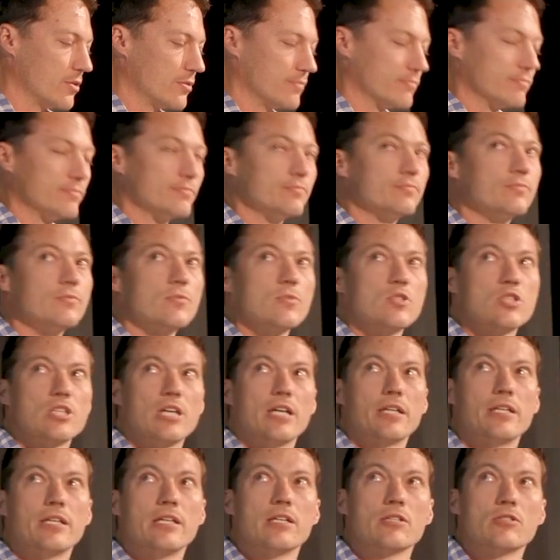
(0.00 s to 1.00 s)
on
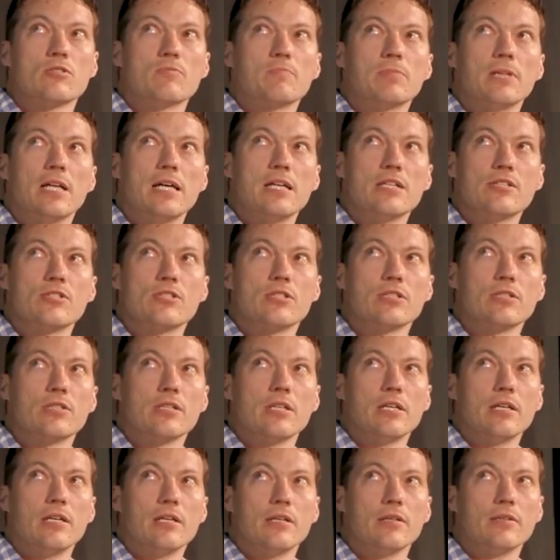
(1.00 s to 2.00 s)
ShutOut's place
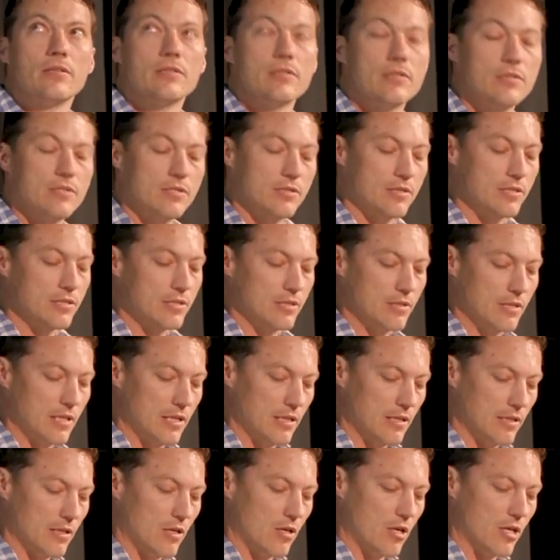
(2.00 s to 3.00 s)
in the
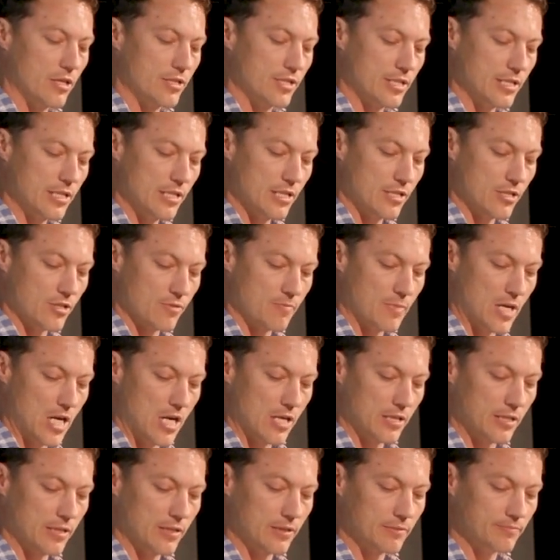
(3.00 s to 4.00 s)
ITS
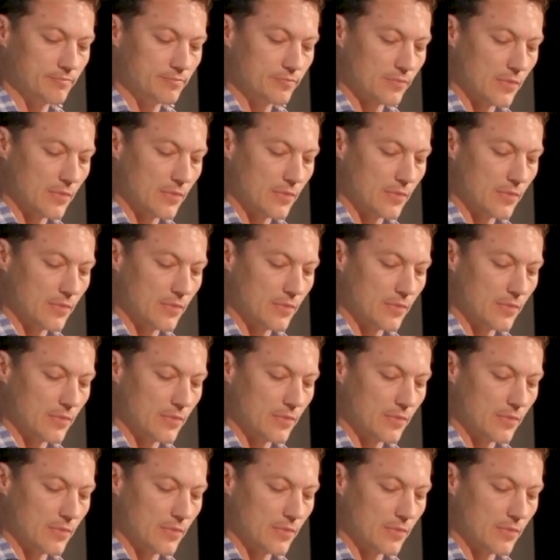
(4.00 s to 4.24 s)
market,